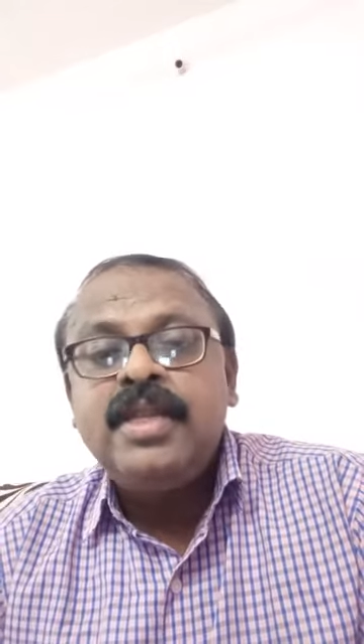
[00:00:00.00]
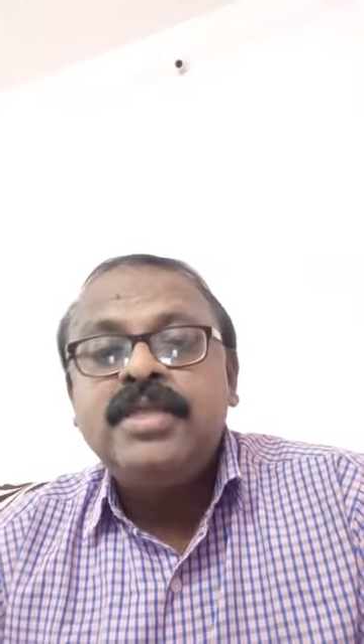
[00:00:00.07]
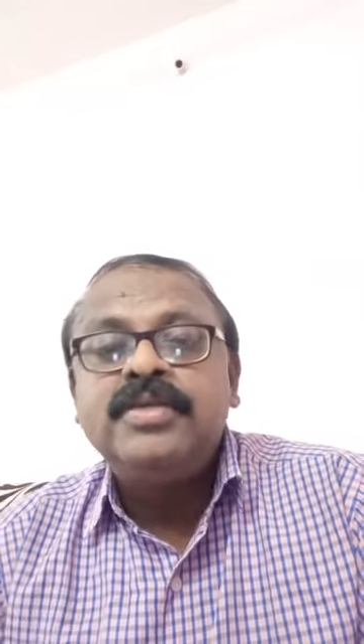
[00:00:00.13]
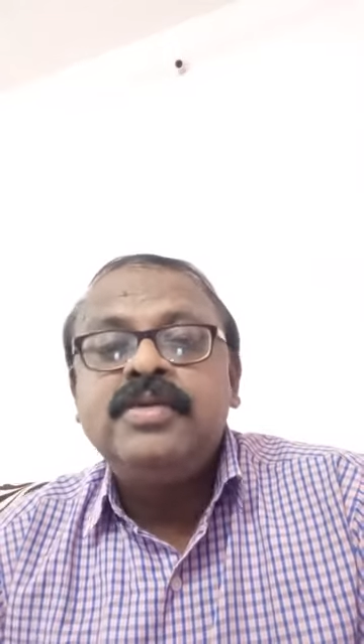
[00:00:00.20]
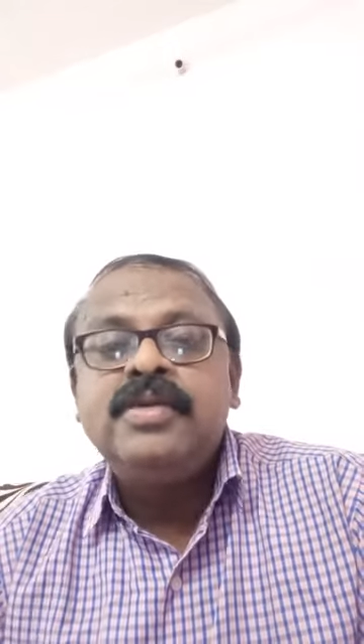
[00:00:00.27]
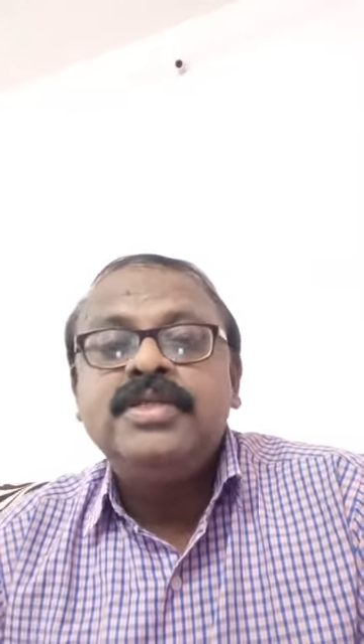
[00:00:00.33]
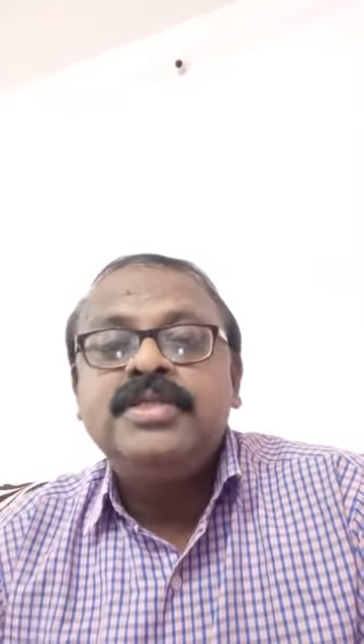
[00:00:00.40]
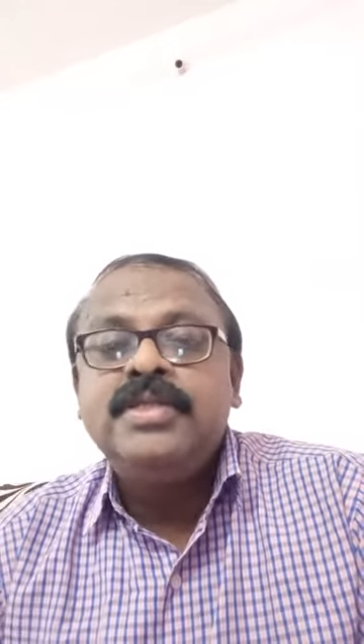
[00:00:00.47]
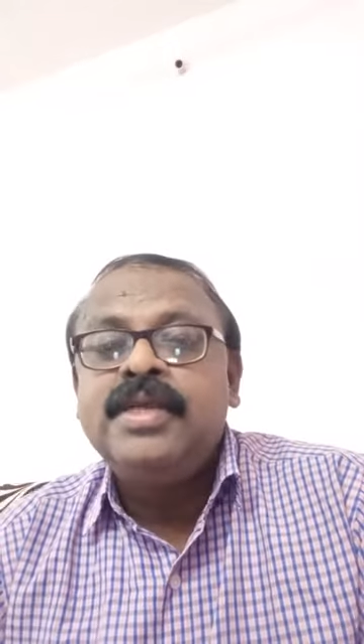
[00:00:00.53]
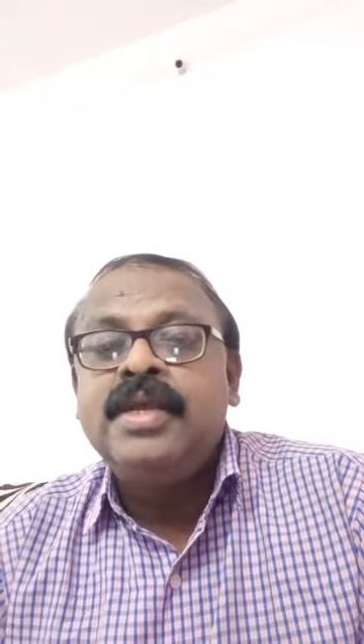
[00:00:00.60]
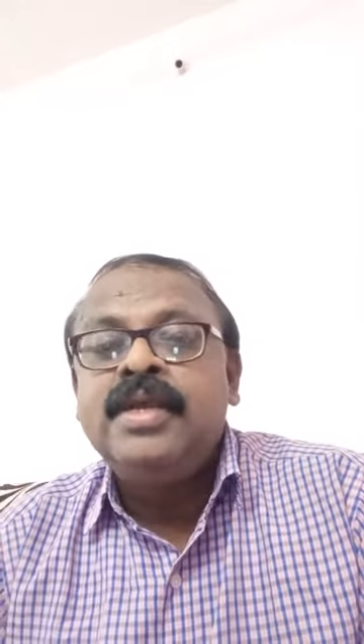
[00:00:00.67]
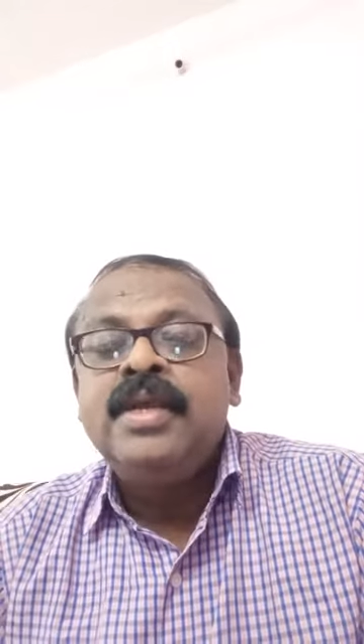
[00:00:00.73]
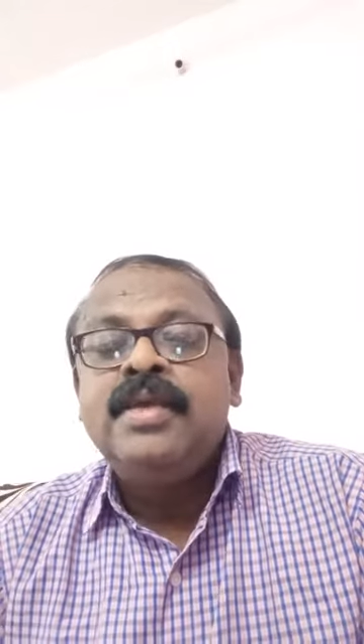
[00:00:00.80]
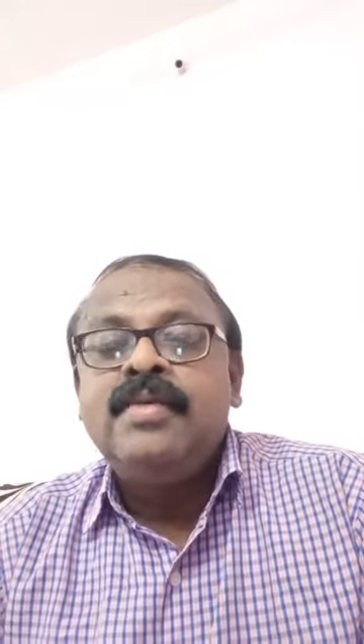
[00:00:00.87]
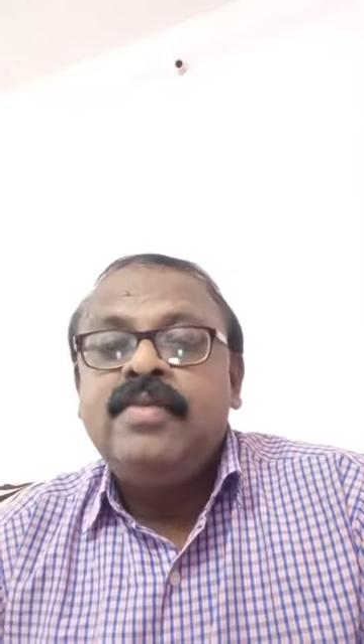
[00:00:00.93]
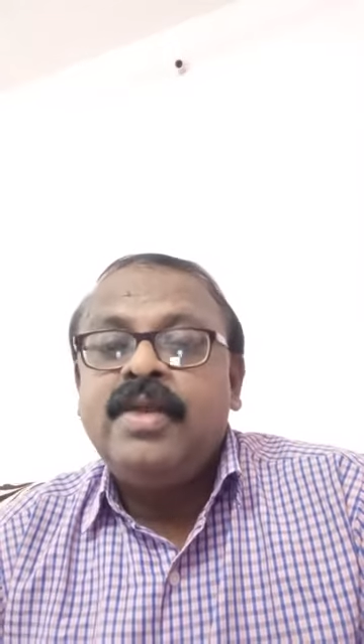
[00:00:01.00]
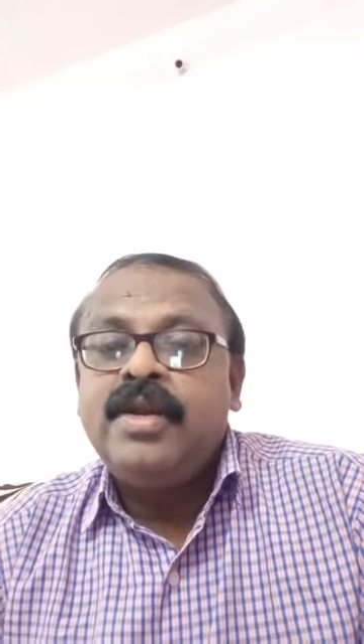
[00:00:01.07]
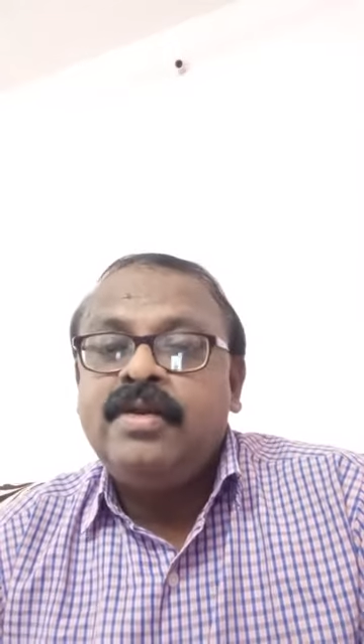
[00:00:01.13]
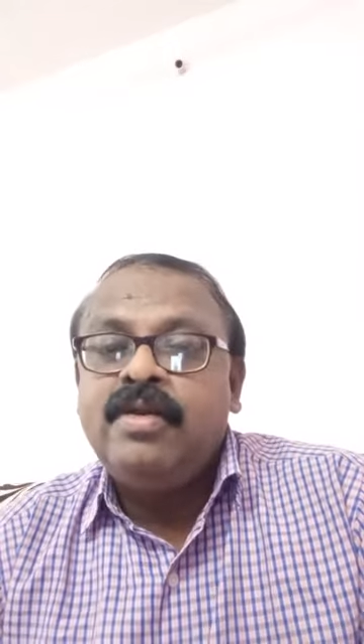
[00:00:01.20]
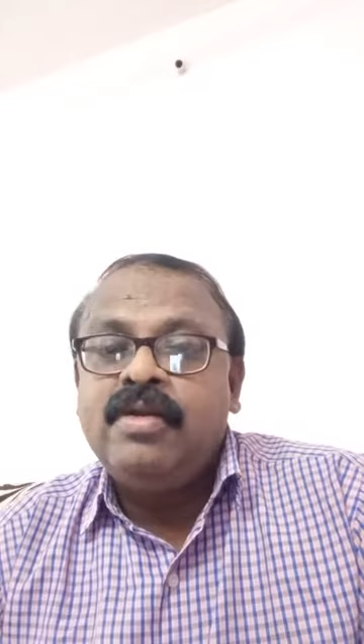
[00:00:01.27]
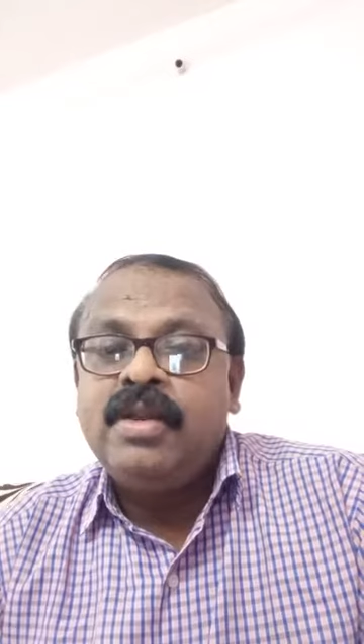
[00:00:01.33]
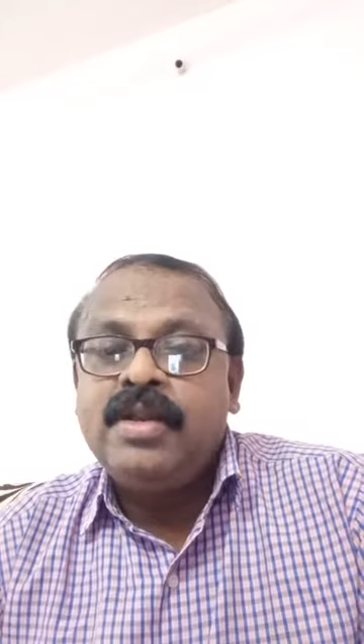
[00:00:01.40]
as well as the
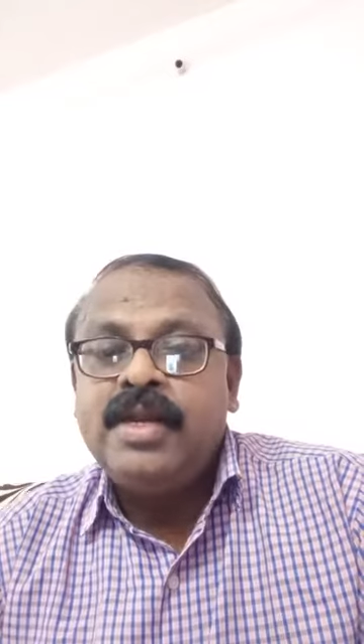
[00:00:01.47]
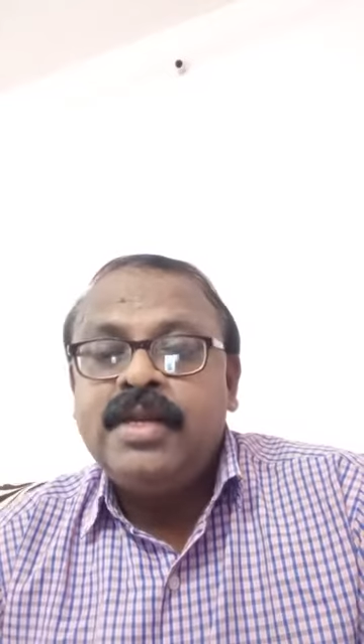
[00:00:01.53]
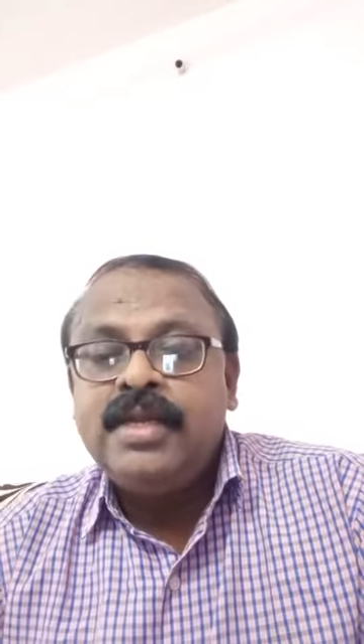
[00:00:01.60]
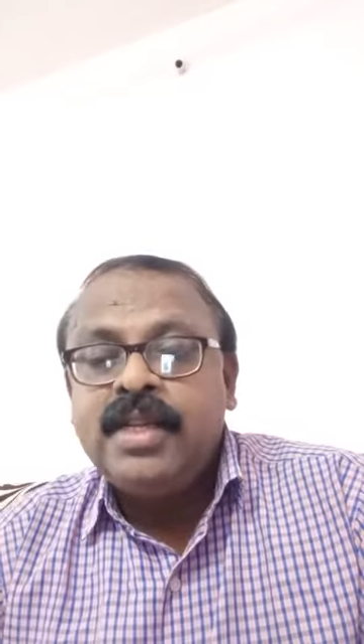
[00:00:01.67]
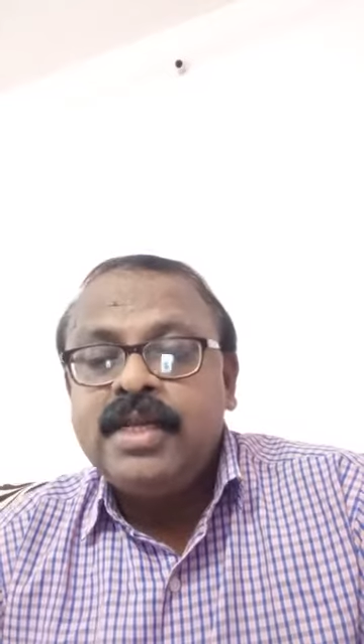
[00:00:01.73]
flood tolerant.